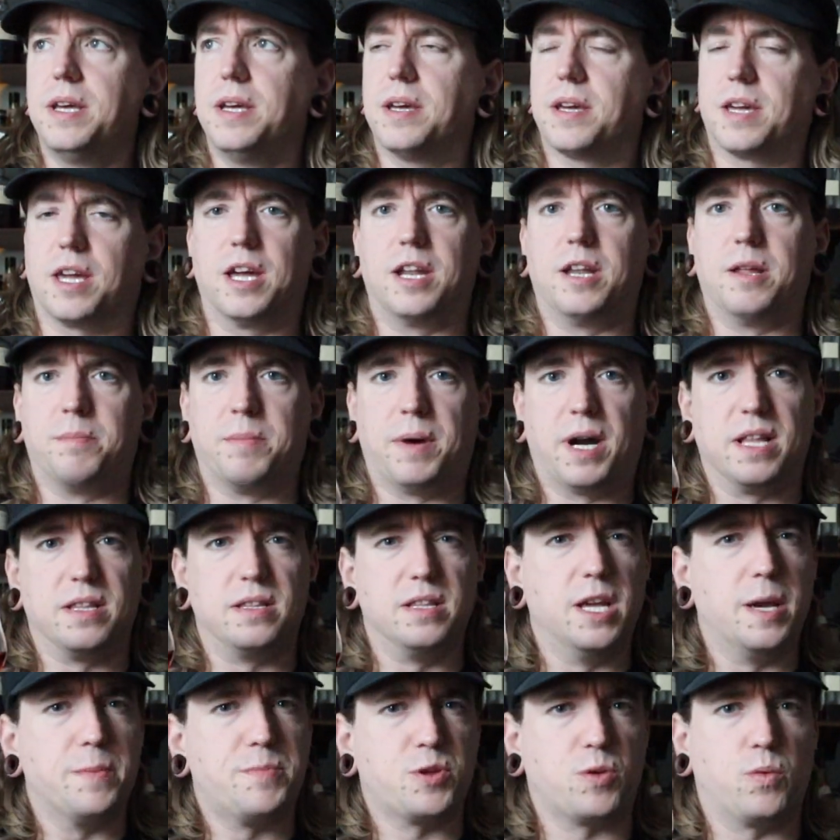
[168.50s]
getting my
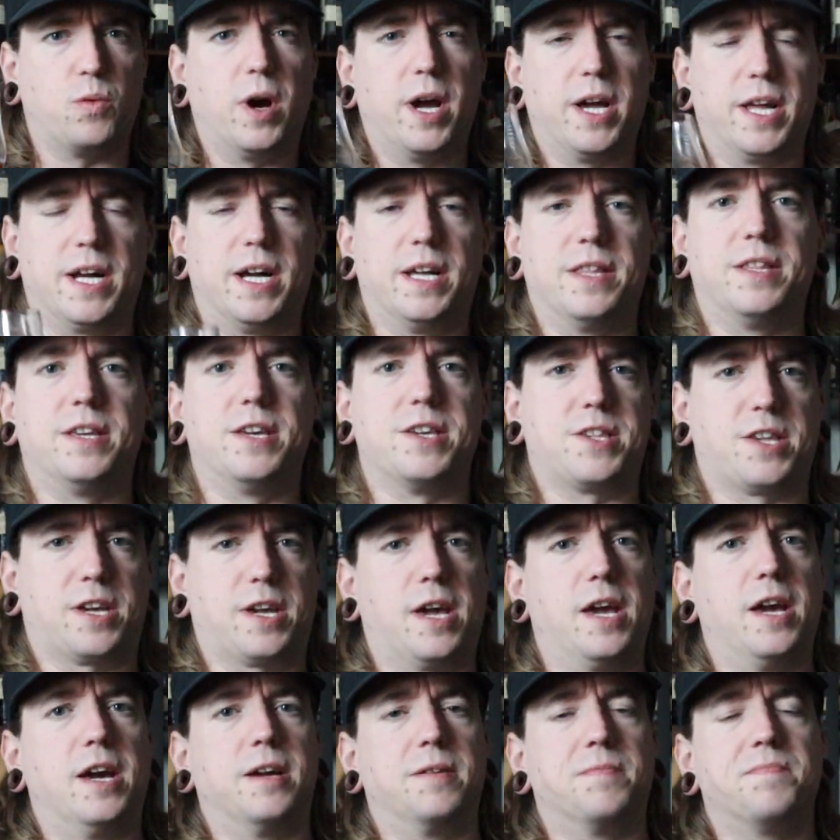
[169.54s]
lips wet on this
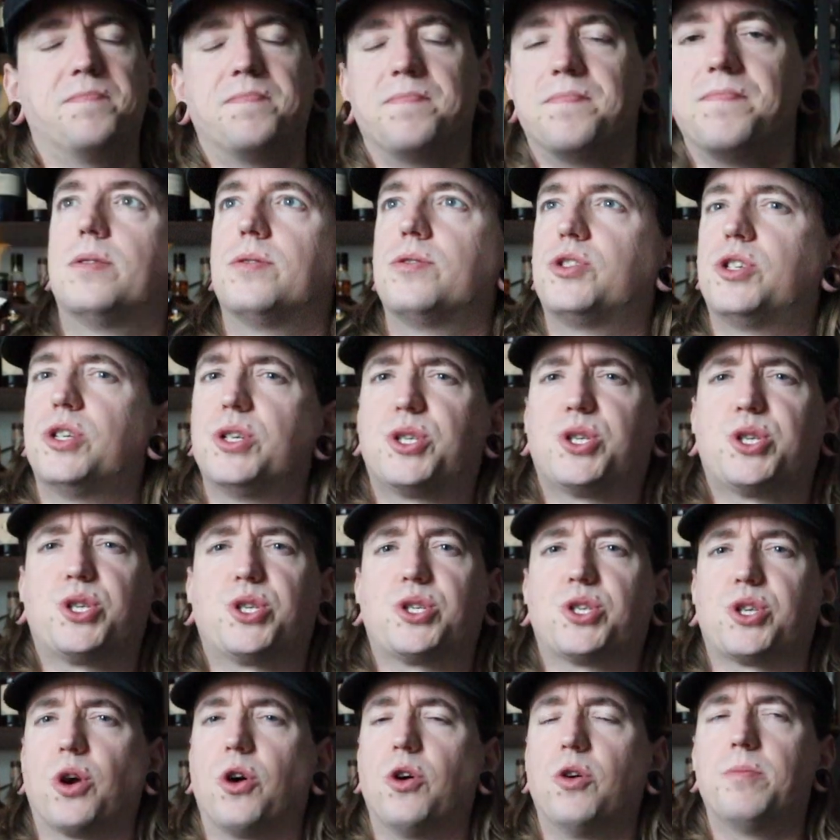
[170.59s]
again.
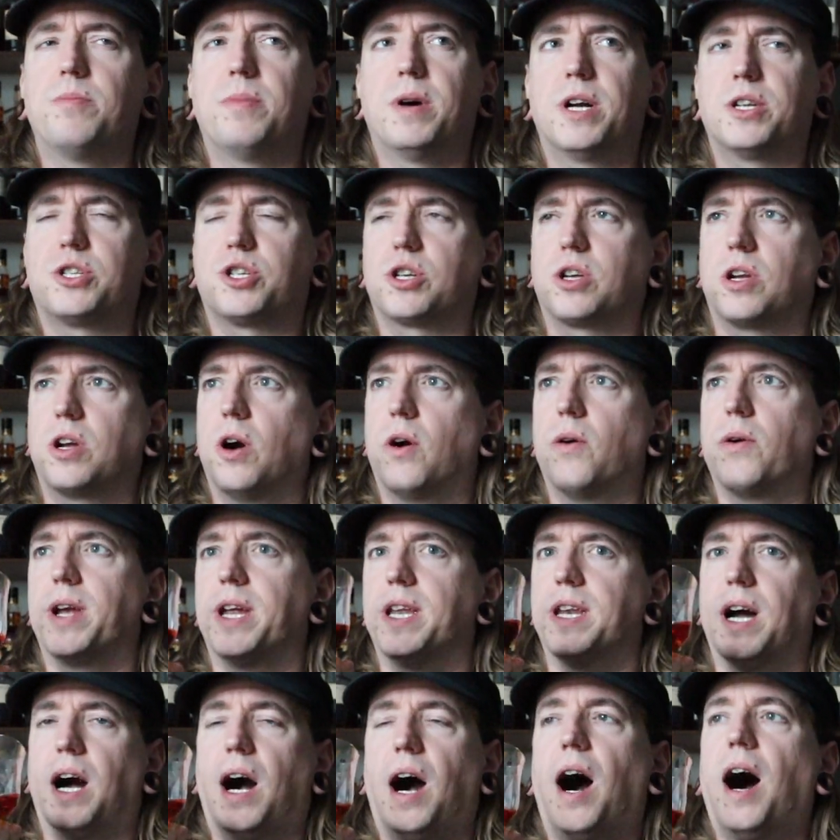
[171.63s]
Just so much
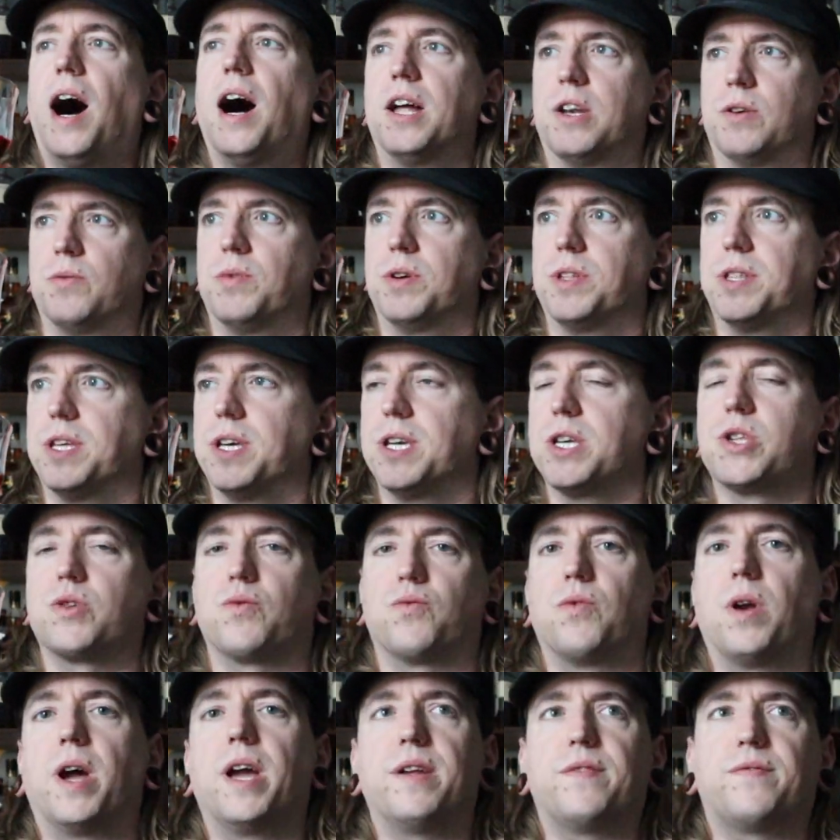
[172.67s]
going on with this
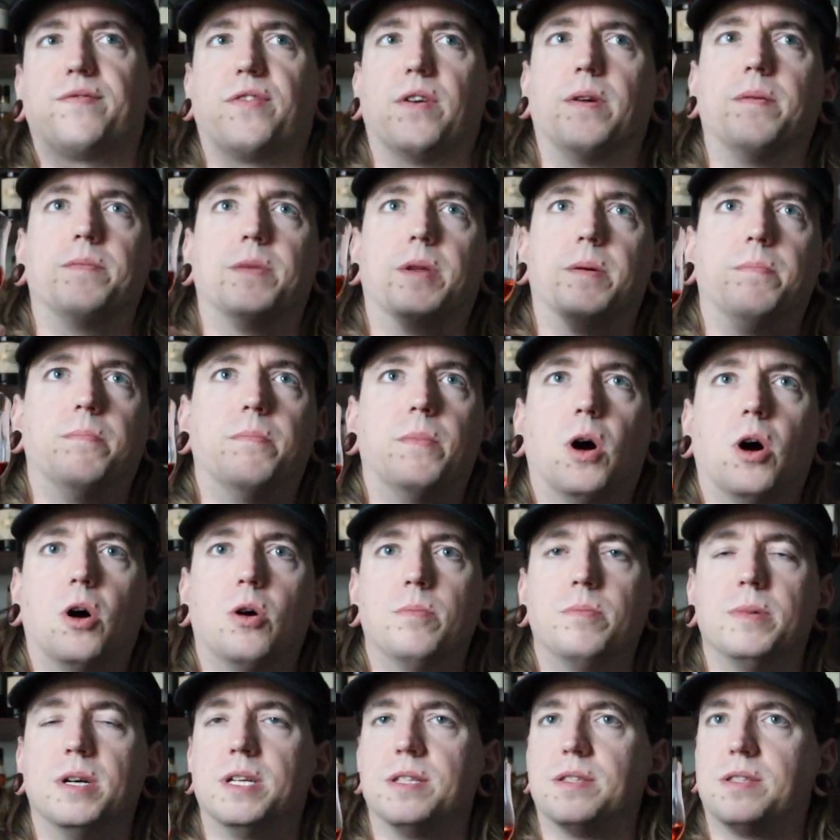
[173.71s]
right from the
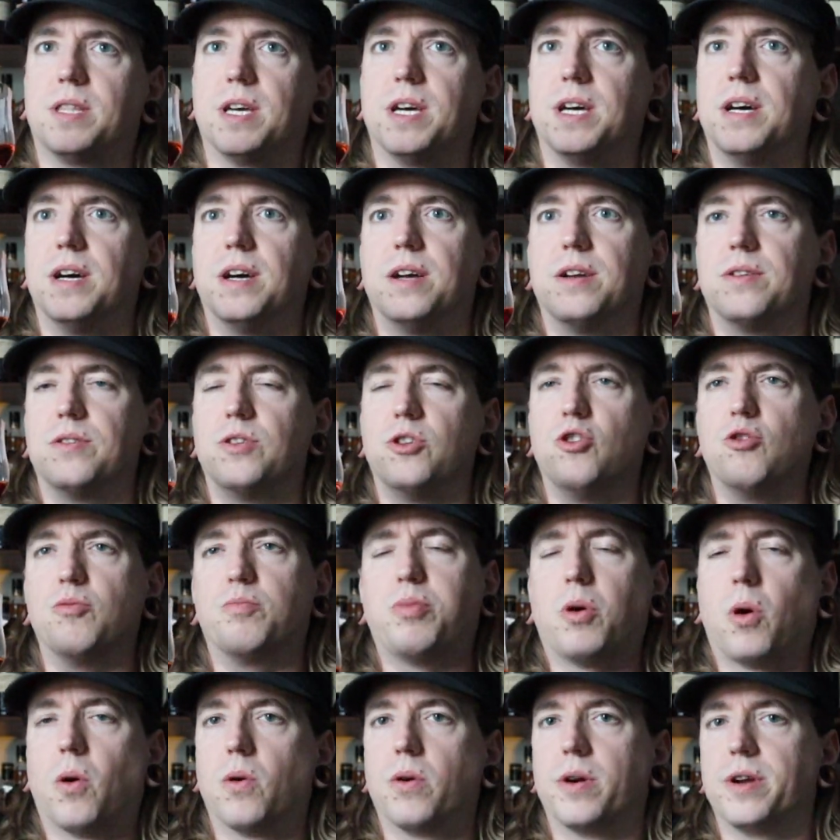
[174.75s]
moment that you
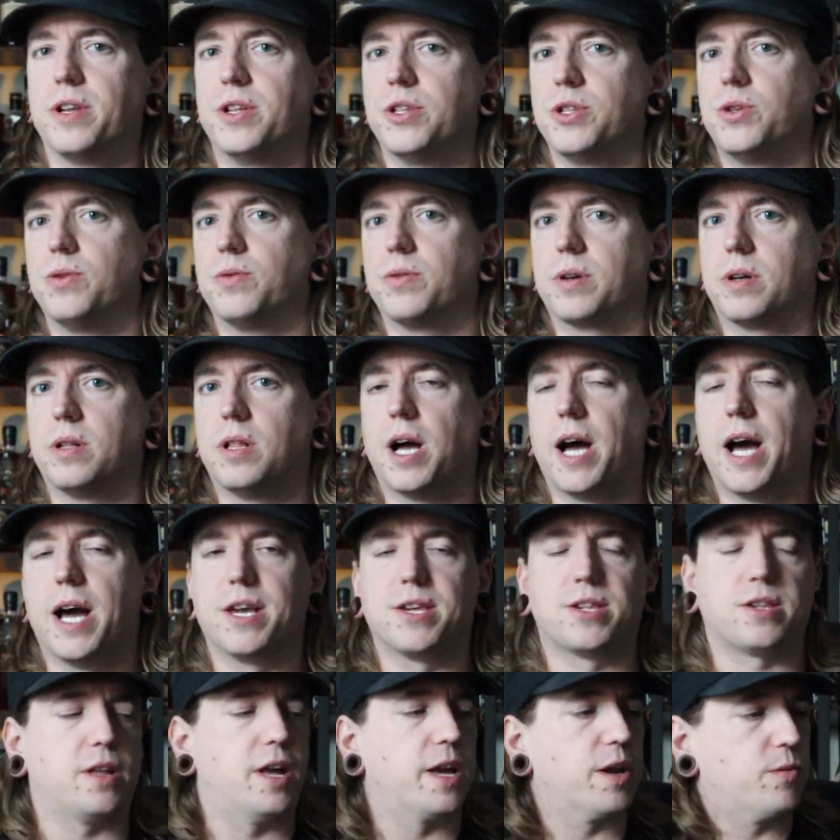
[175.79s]
pour it into a
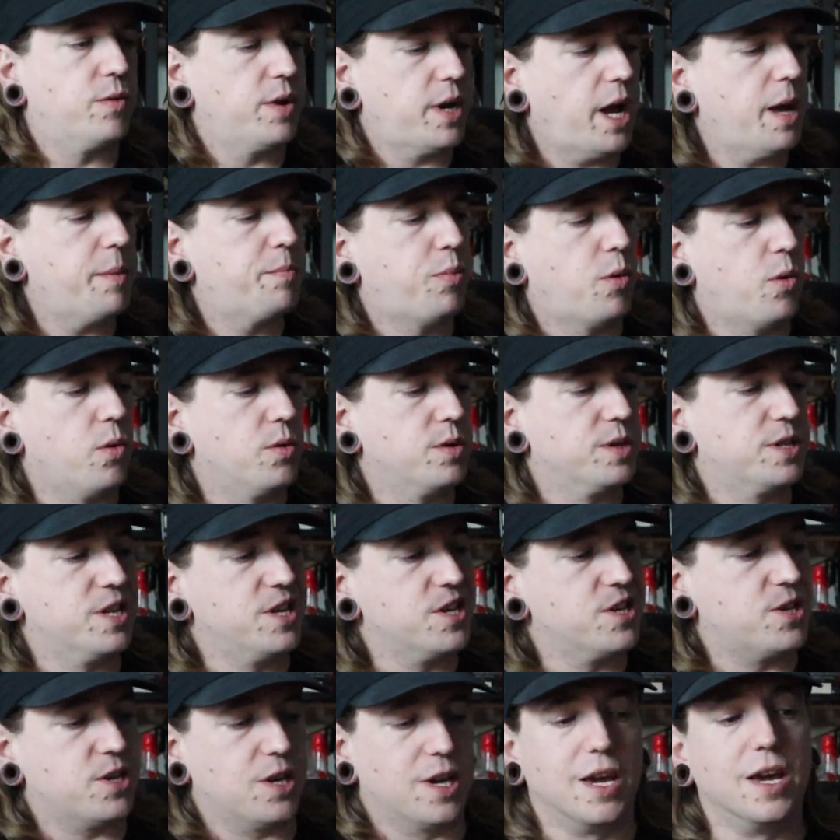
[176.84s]
glass. Like when I poured
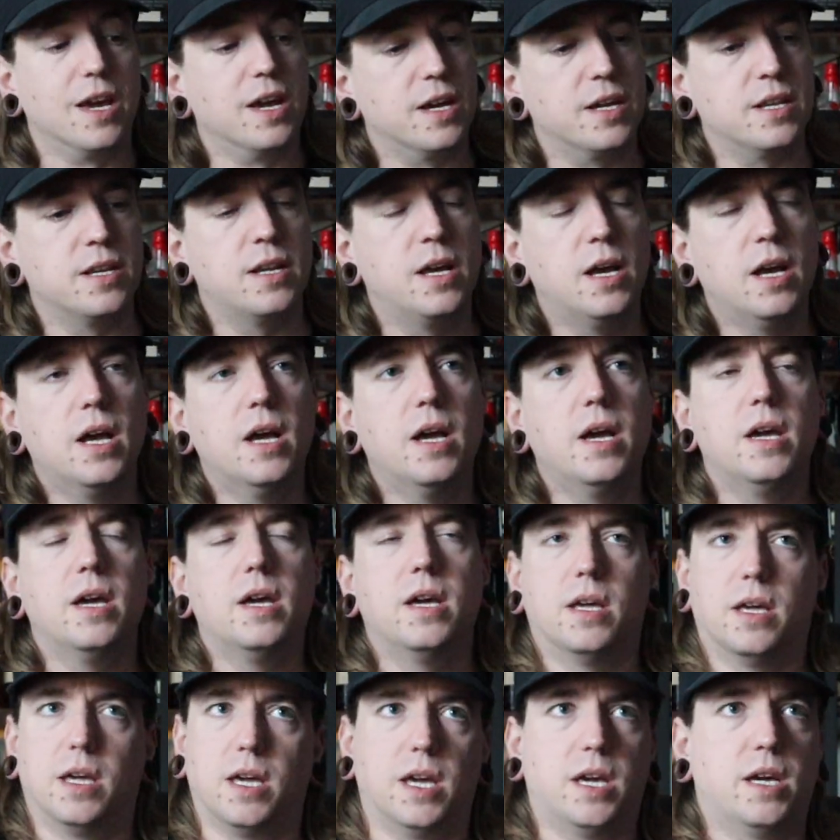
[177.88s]
this in,
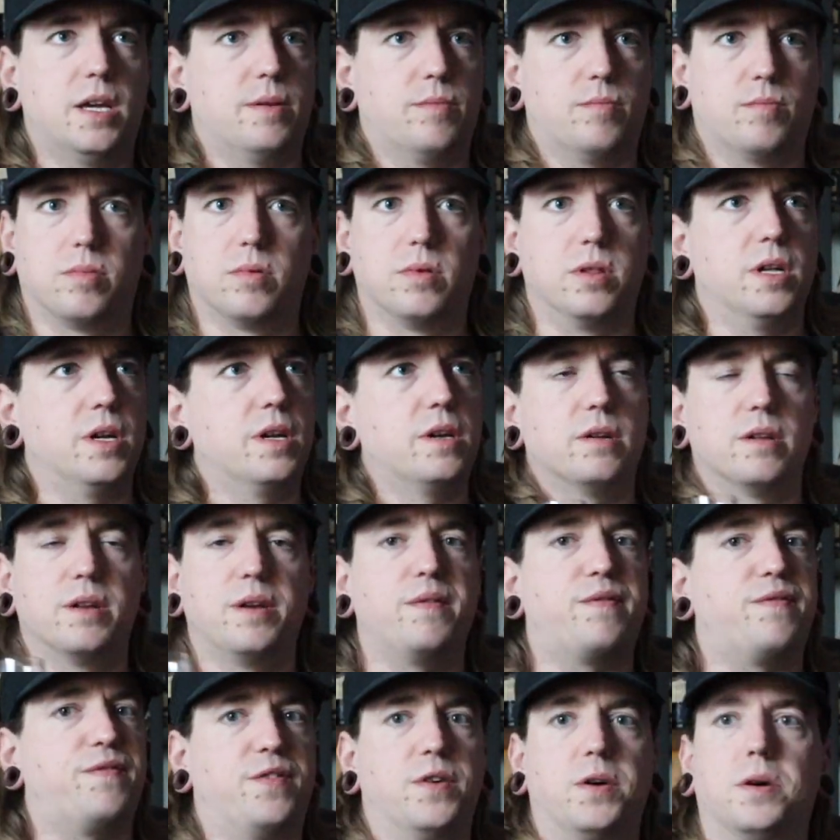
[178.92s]
it
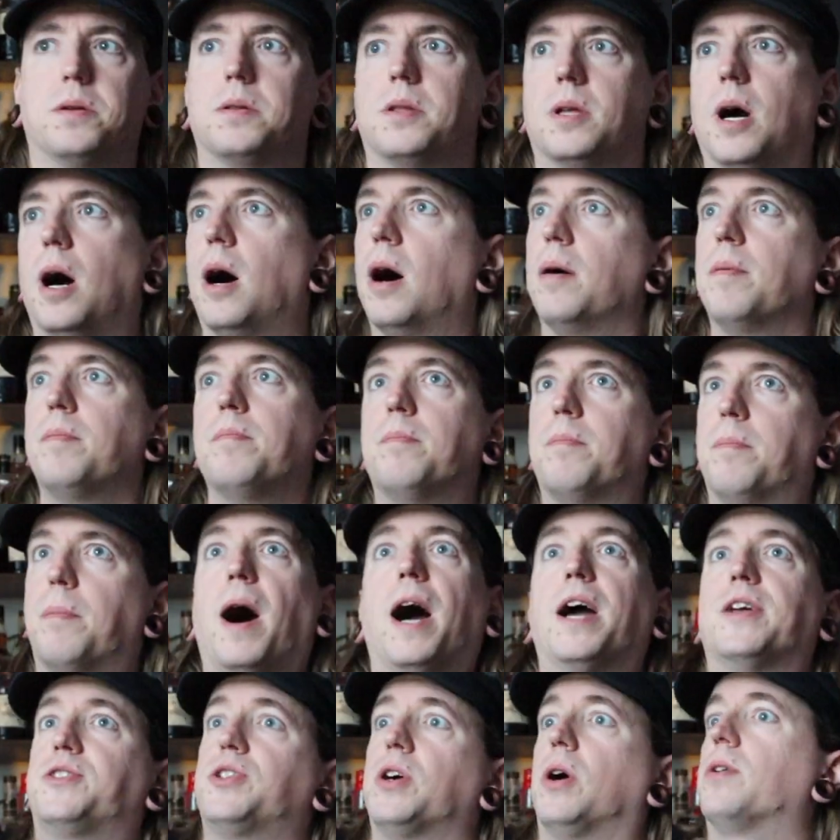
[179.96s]
literally filled up
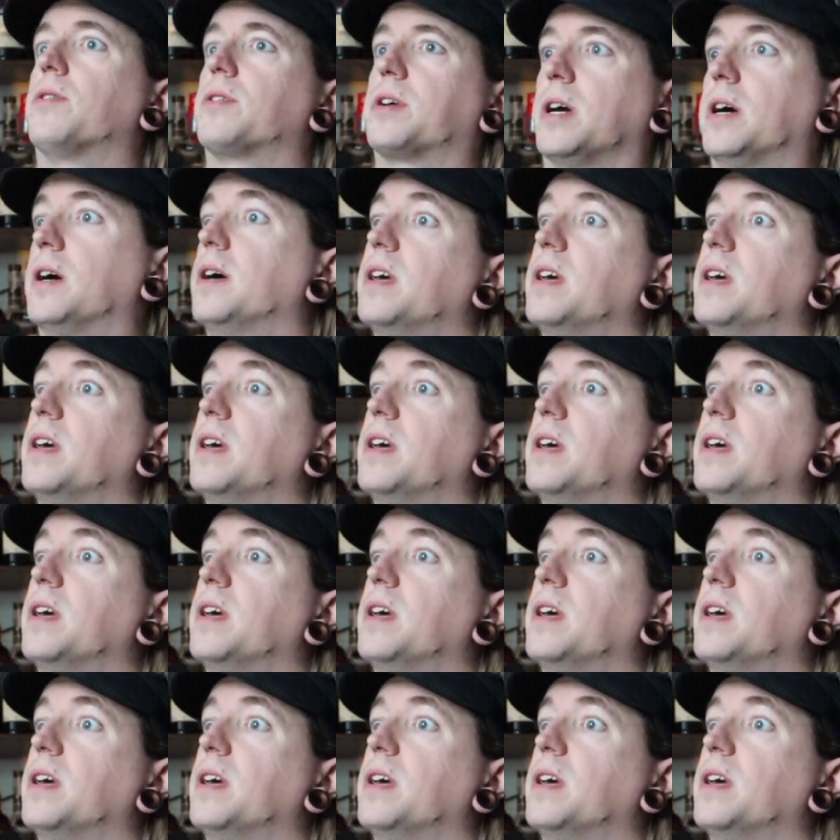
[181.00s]
my toka.